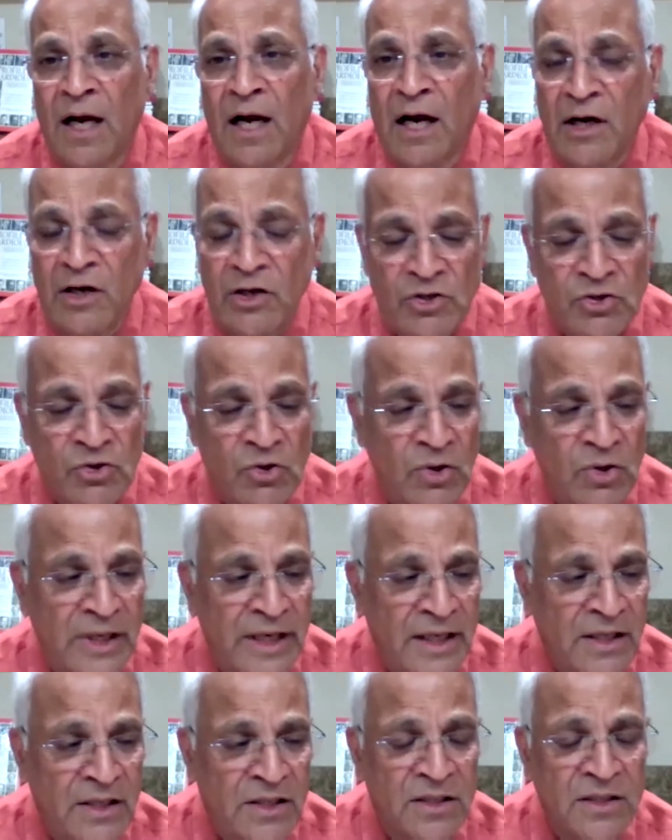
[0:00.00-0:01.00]
control
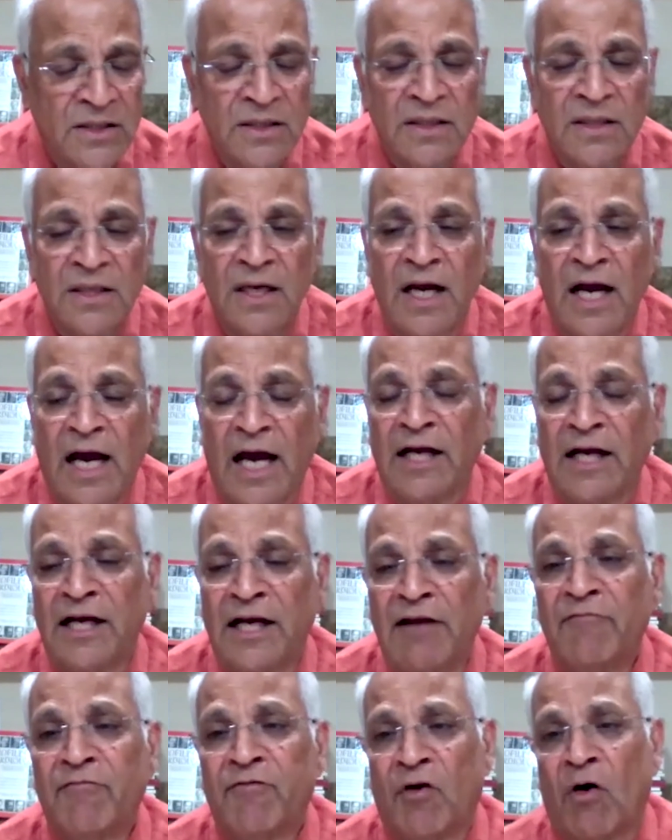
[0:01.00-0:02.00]
it, and
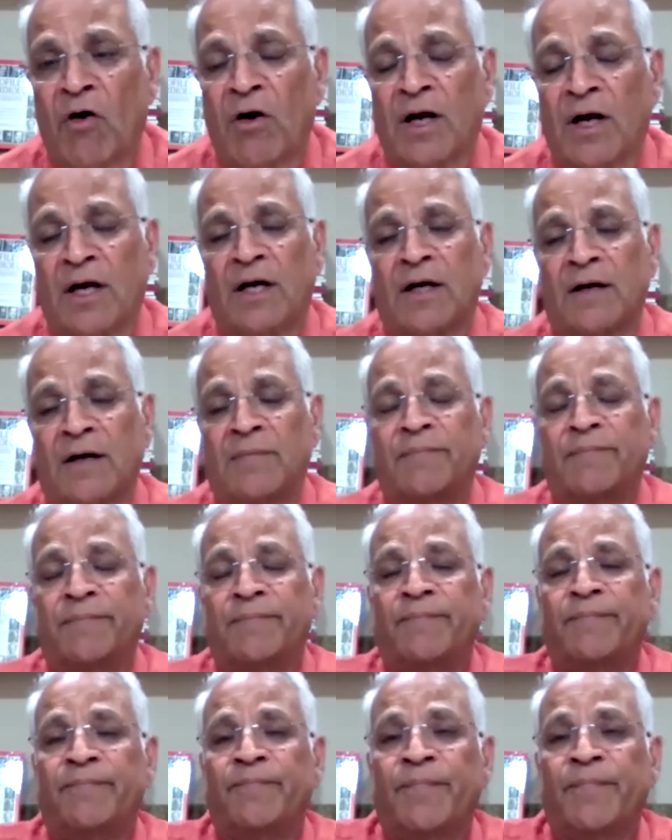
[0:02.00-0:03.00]
live longer.
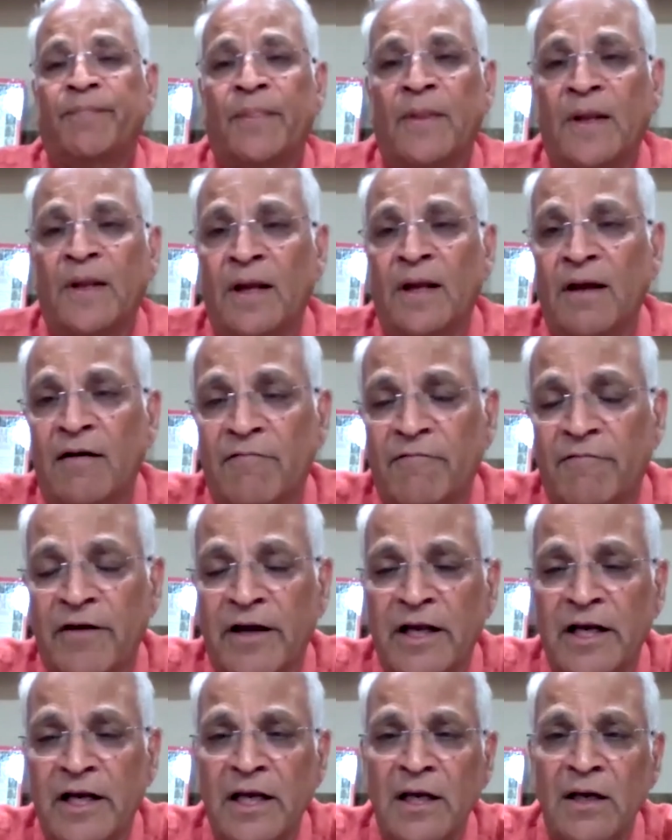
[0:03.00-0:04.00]

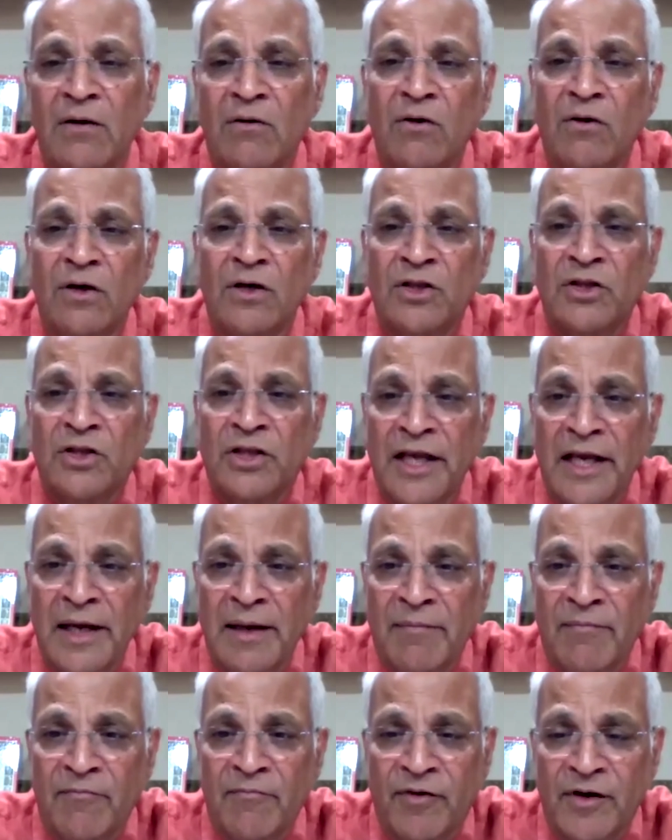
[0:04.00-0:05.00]
Very good
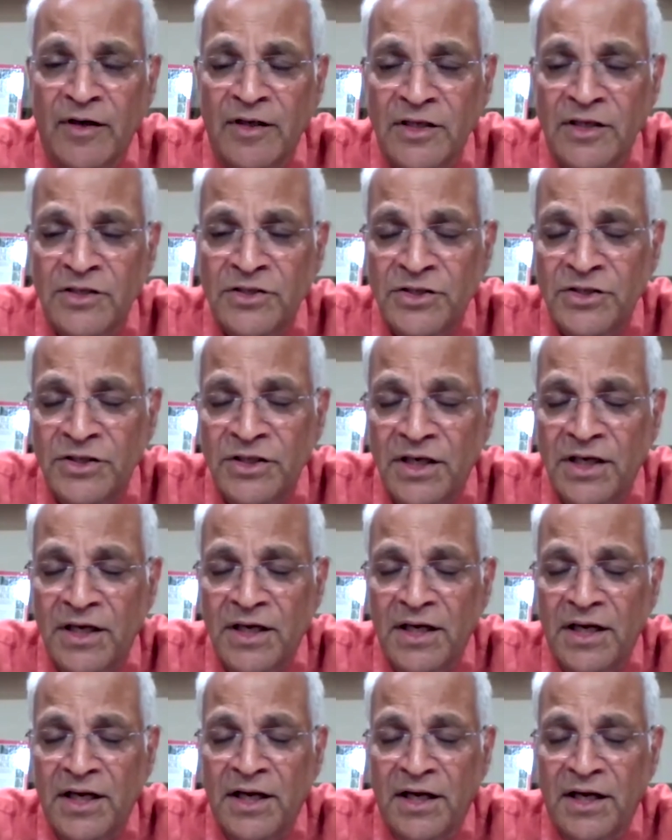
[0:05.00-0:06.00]
theme for this
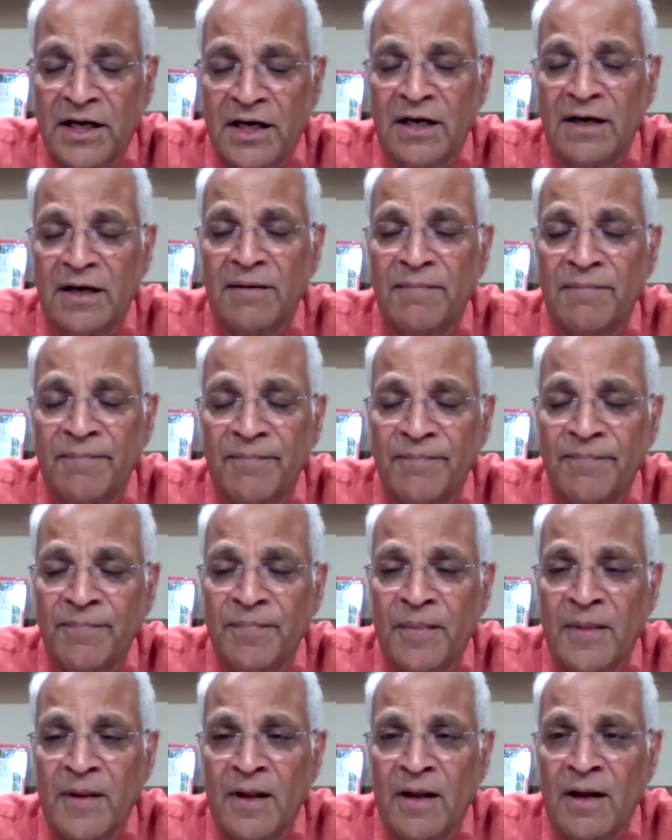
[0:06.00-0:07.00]
year.
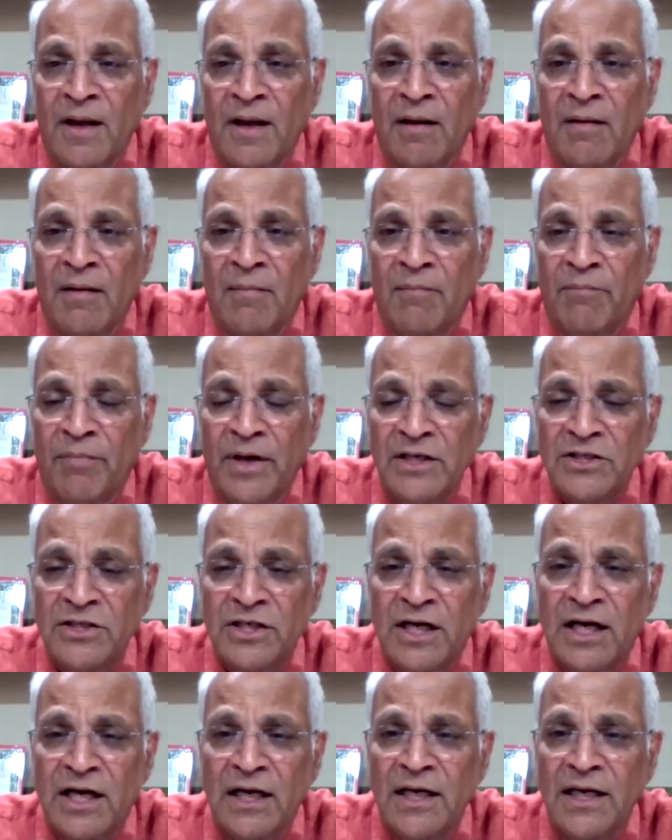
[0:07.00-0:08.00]

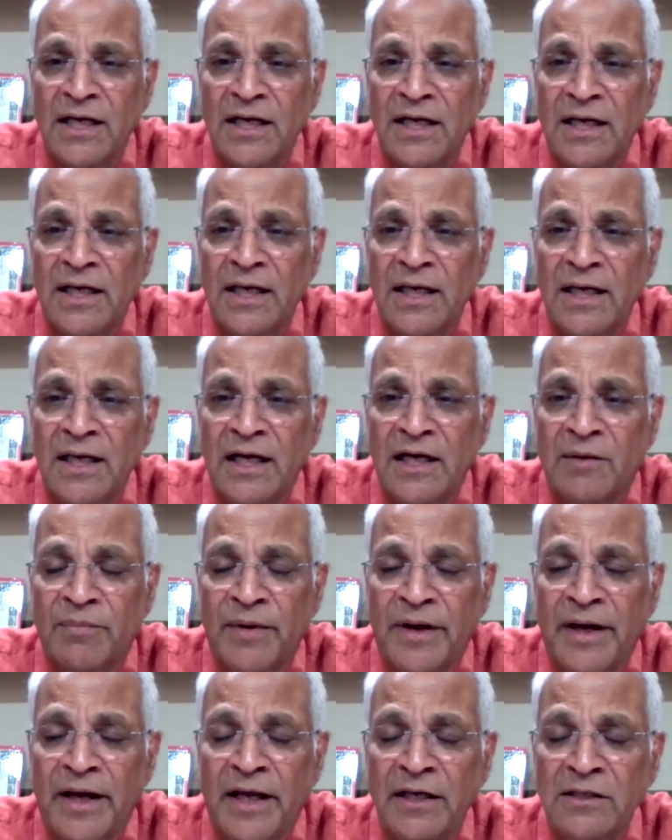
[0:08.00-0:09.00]
Basically, it
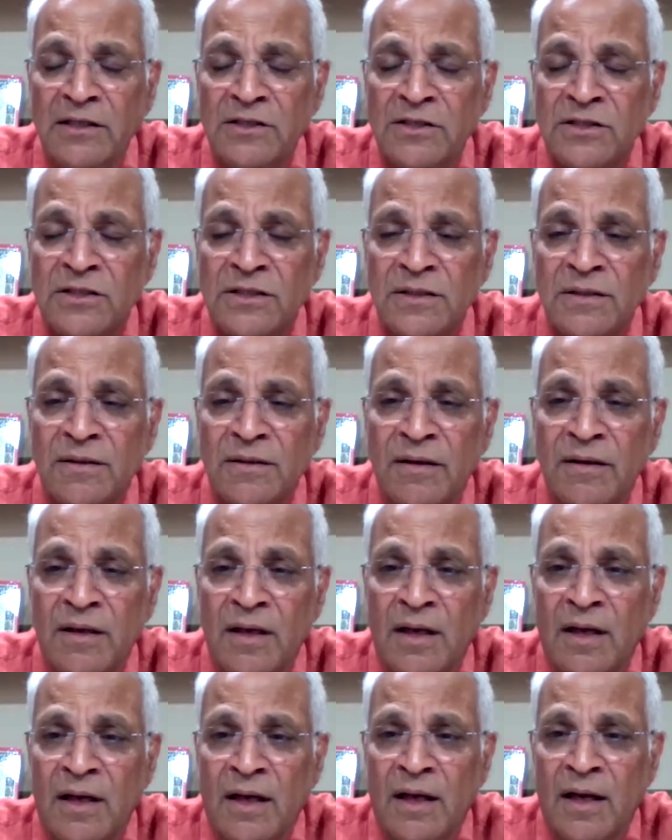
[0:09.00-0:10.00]
means
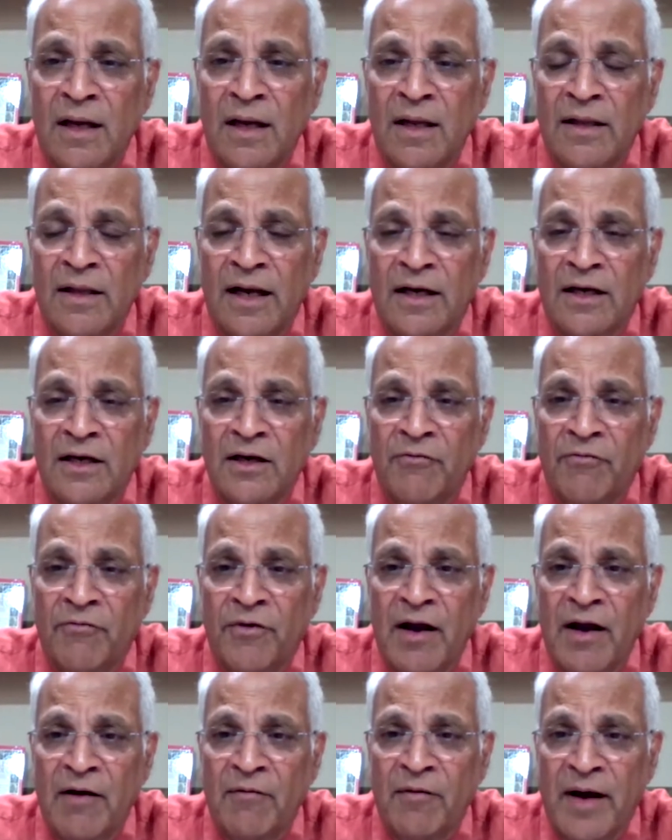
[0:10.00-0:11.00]
that
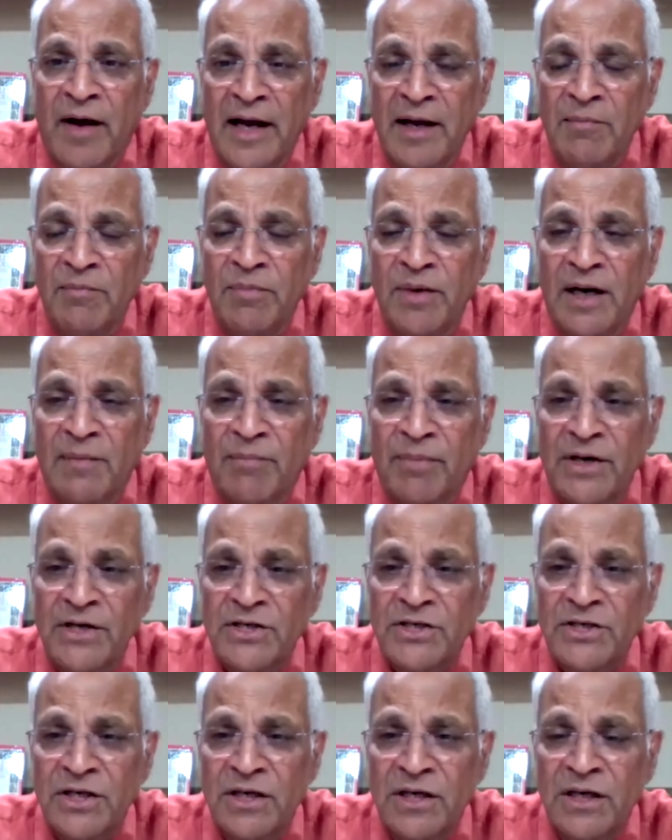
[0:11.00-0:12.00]
if you have high blood
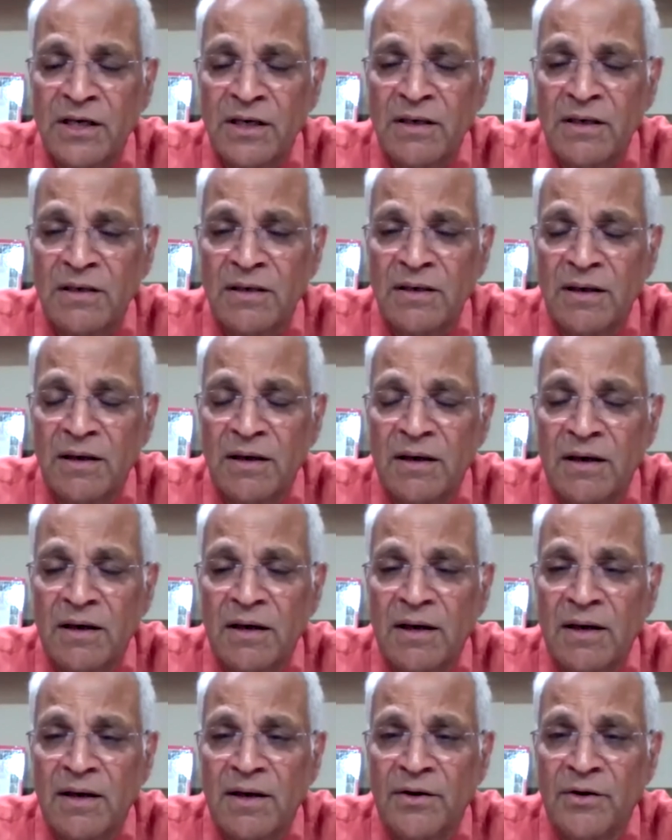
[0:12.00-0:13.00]
pressure,
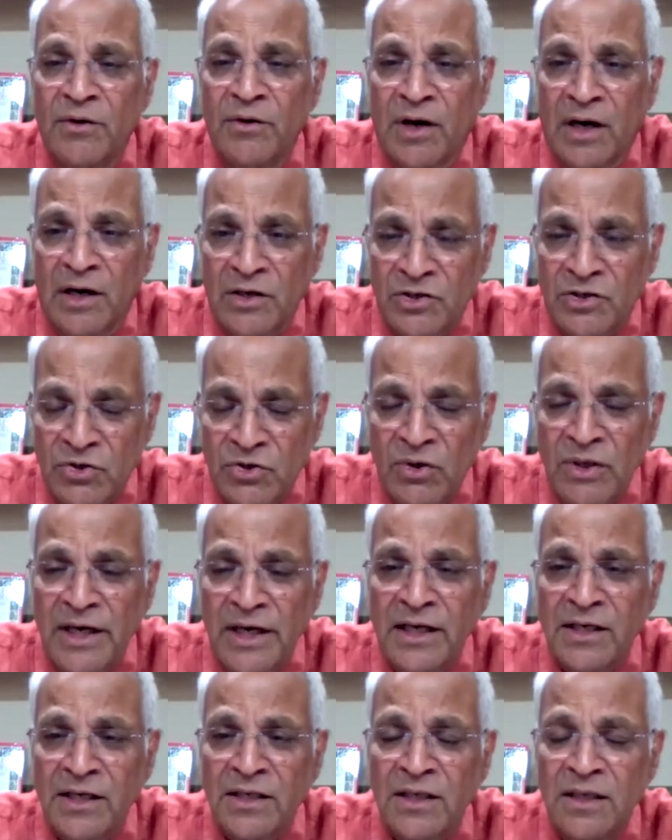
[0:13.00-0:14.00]
you control
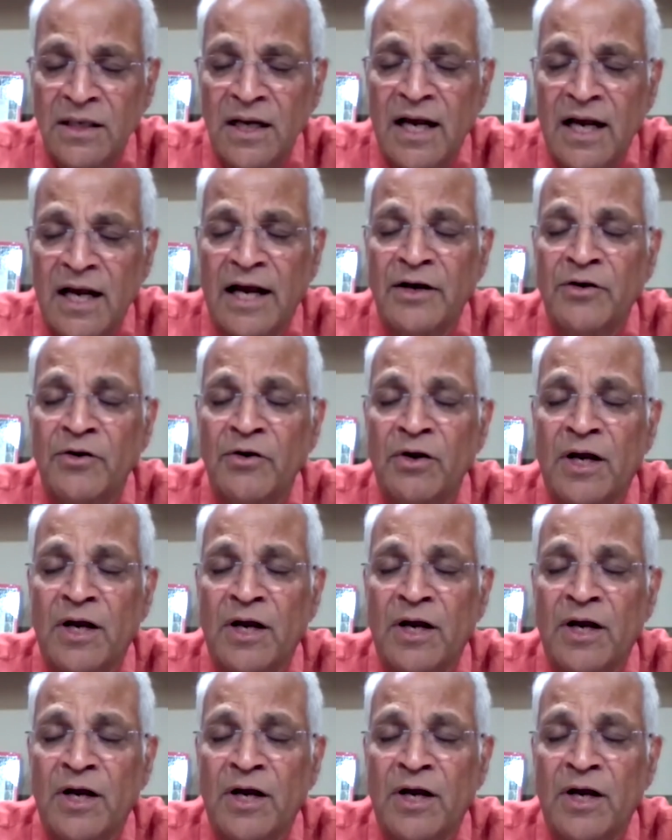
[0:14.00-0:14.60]
it and